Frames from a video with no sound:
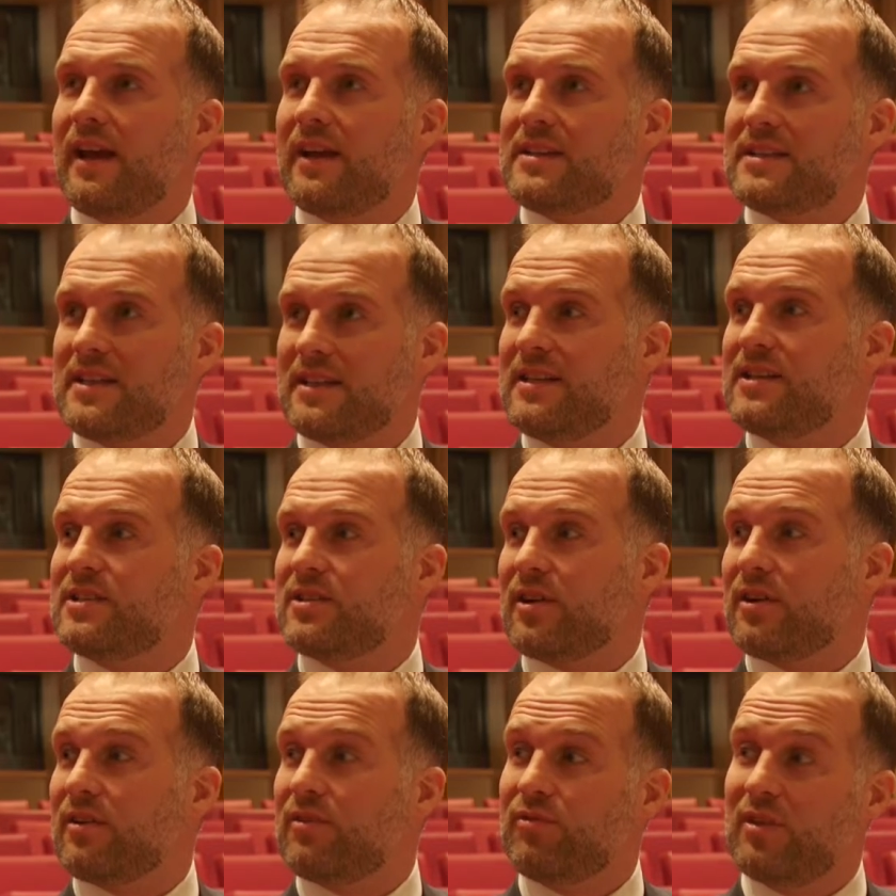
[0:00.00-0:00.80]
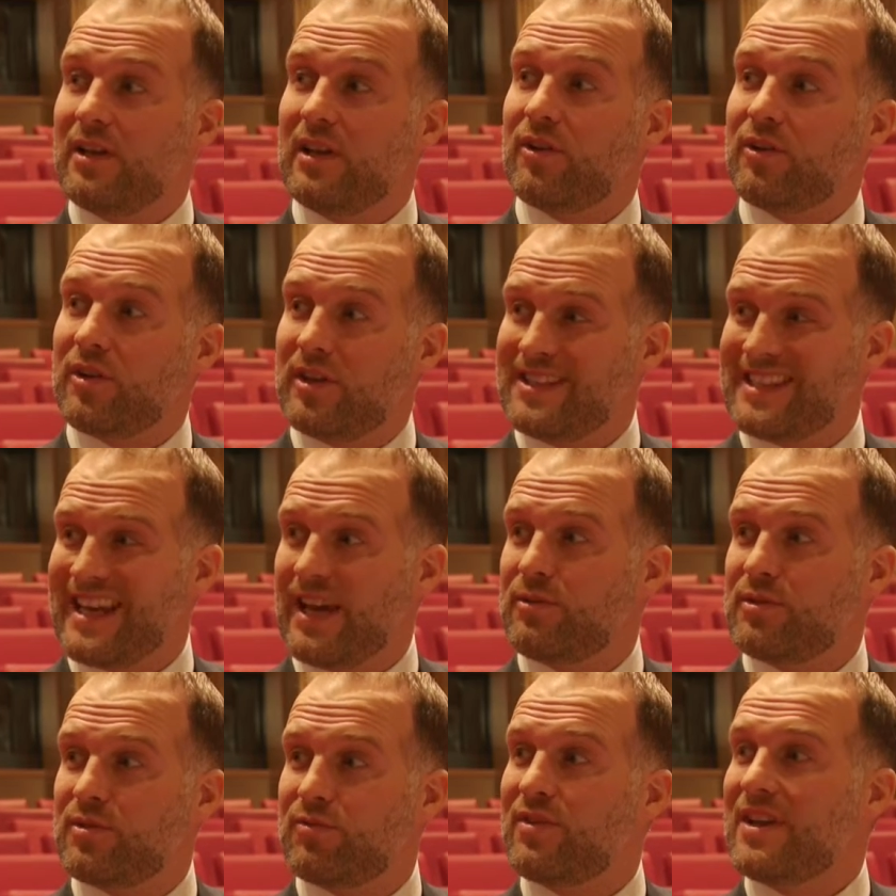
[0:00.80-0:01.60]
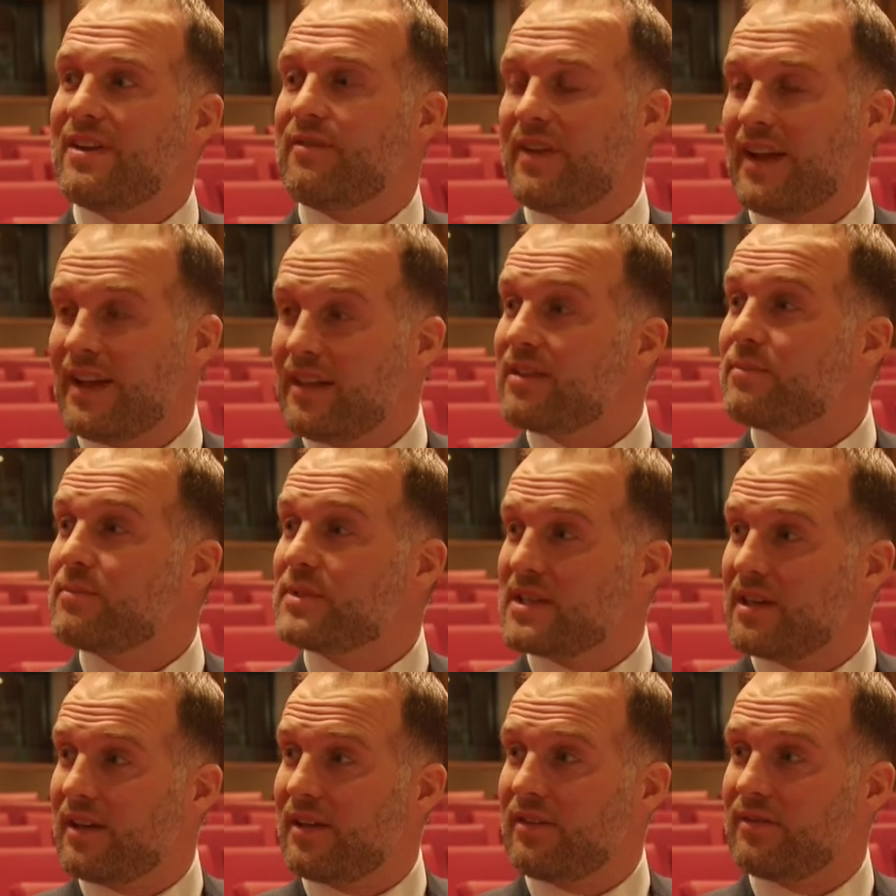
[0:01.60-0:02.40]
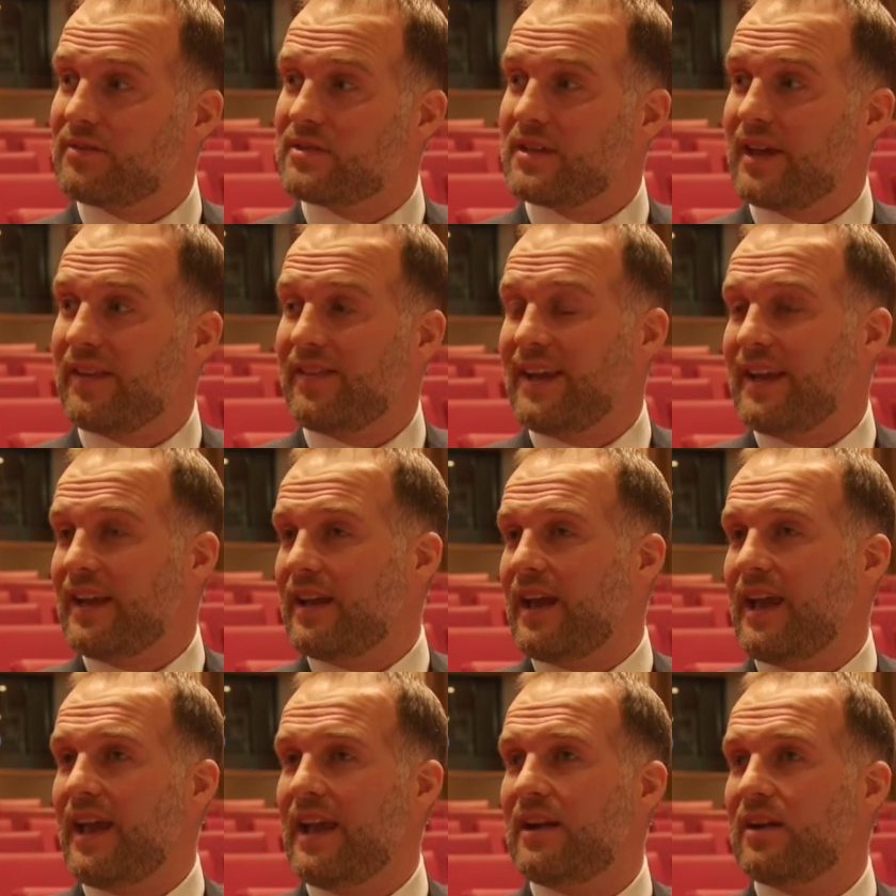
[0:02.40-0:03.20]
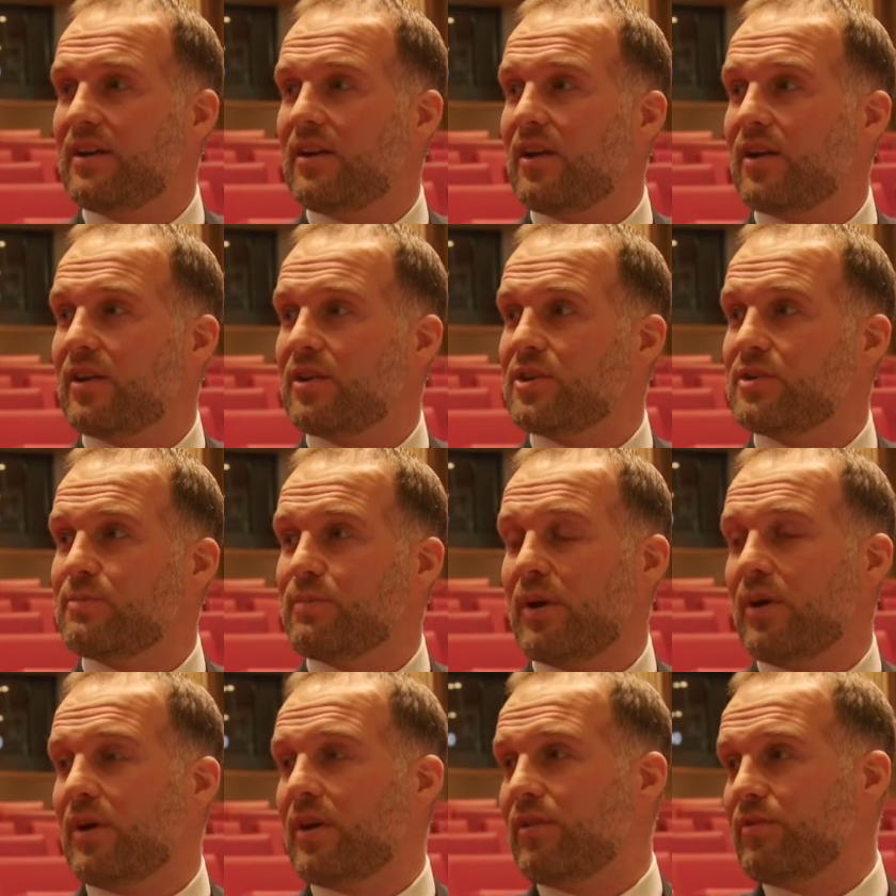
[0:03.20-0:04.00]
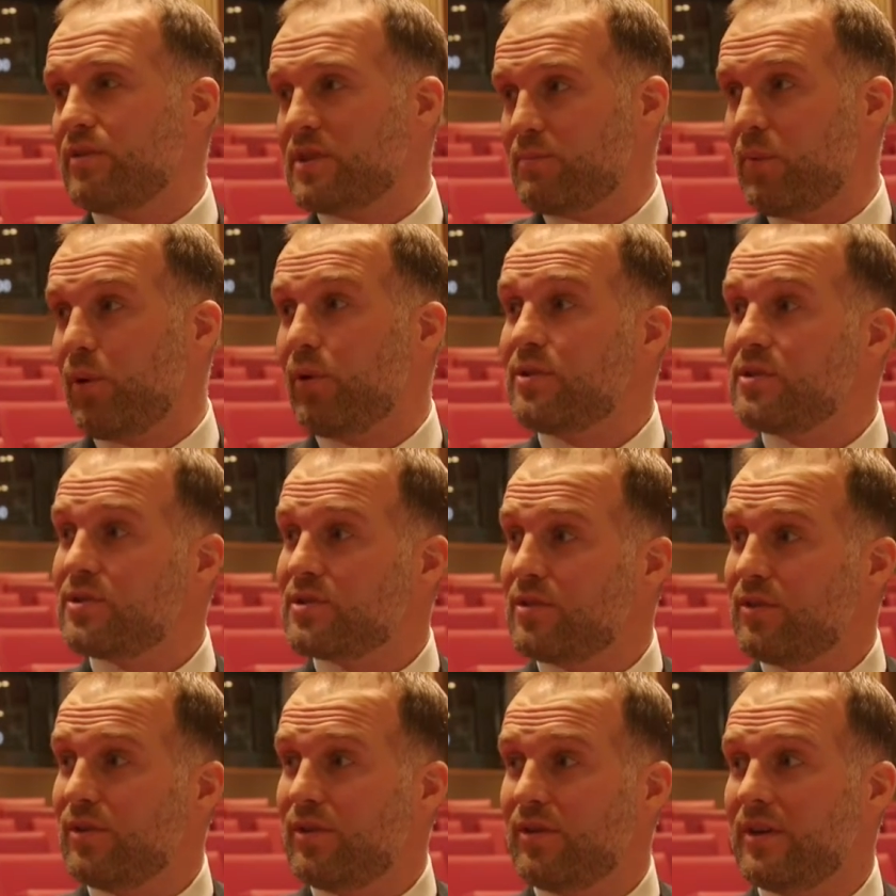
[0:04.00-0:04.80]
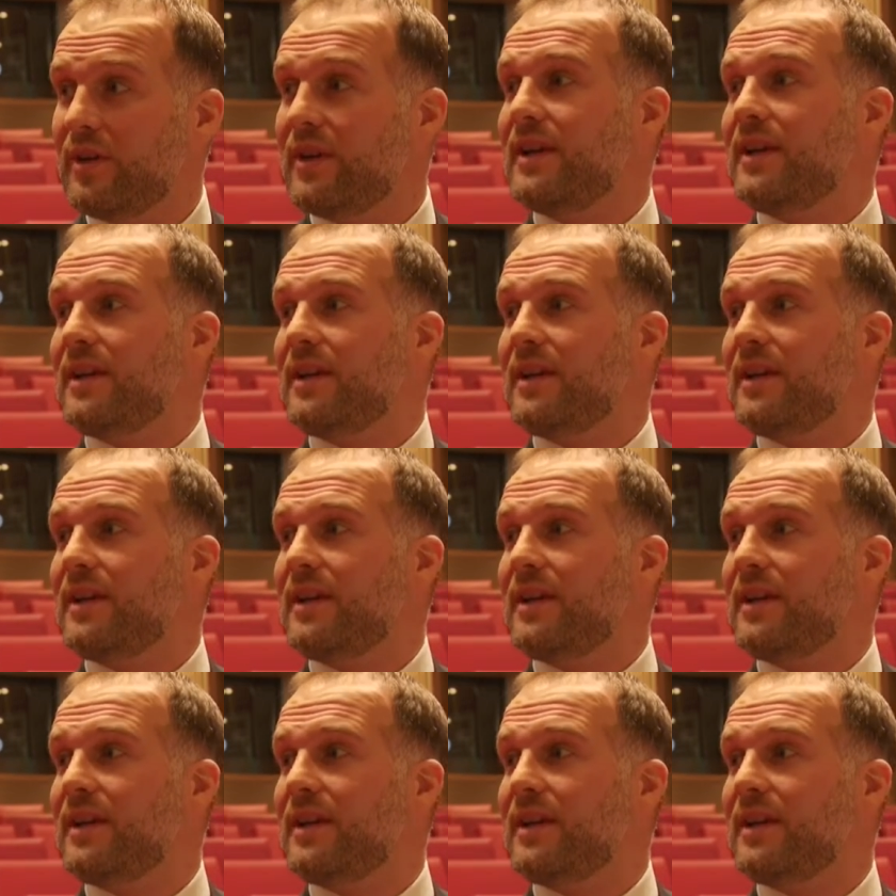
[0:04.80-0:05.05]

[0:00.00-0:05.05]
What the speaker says: cities are really looking to how to reinvent themselves. I think in large part response to